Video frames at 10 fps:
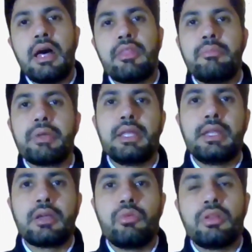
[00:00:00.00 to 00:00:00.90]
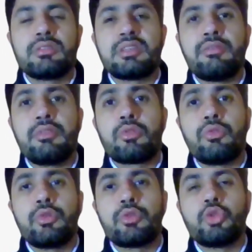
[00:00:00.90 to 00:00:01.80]
At the beginning, when
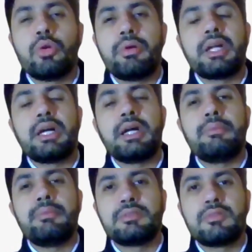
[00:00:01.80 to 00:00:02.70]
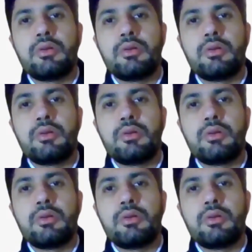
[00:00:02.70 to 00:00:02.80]
seventh of October happens,